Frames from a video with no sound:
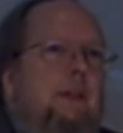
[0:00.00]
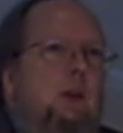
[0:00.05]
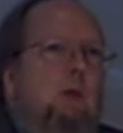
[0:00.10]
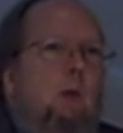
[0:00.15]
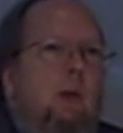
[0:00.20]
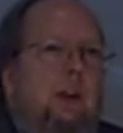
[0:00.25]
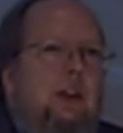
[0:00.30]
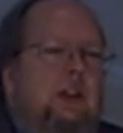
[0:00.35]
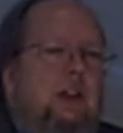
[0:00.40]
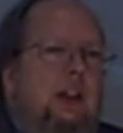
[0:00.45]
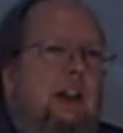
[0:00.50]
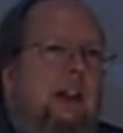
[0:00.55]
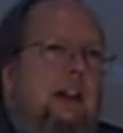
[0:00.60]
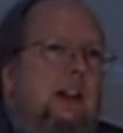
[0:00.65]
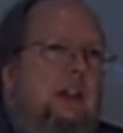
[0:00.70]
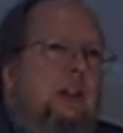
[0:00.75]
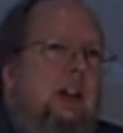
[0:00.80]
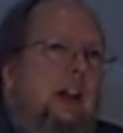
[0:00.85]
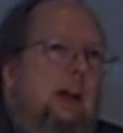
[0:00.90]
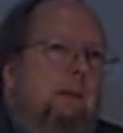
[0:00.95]
if you want to see an
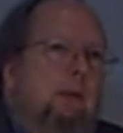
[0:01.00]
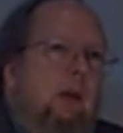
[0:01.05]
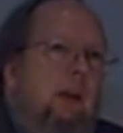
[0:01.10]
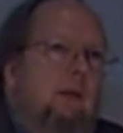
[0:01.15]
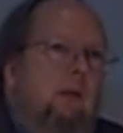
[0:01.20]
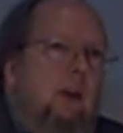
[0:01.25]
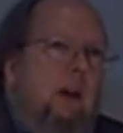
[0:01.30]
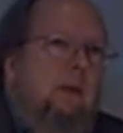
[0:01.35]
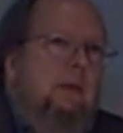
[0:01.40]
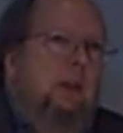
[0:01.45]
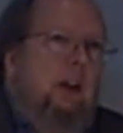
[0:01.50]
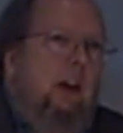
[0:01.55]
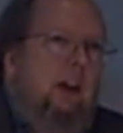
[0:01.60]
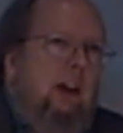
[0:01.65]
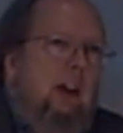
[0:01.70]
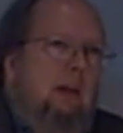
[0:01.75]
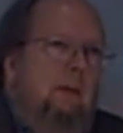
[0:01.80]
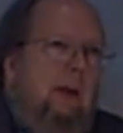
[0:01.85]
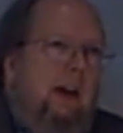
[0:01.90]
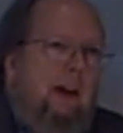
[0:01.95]
example of what I'm
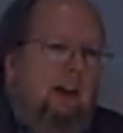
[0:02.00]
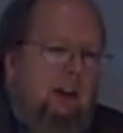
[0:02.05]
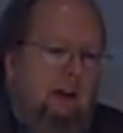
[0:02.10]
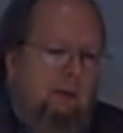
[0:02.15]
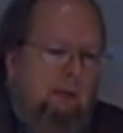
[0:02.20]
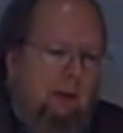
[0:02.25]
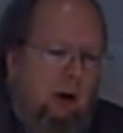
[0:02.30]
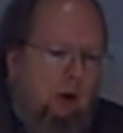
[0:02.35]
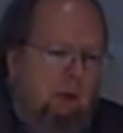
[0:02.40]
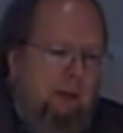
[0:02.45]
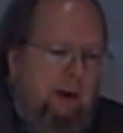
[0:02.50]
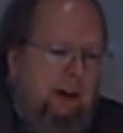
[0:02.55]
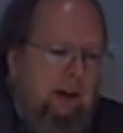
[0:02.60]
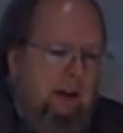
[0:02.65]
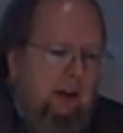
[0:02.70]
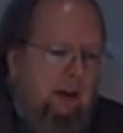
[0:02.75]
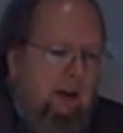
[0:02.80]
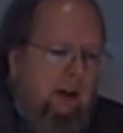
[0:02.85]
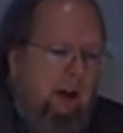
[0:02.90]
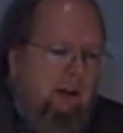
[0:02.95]
talking about at the
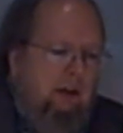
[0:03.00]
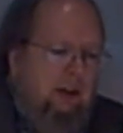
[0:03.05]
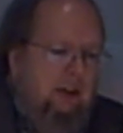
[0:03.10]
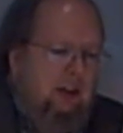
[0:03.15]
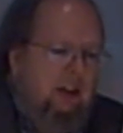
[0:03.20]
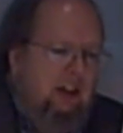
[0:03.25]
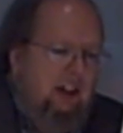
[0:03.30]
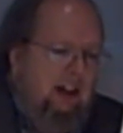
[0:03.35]
moment, go to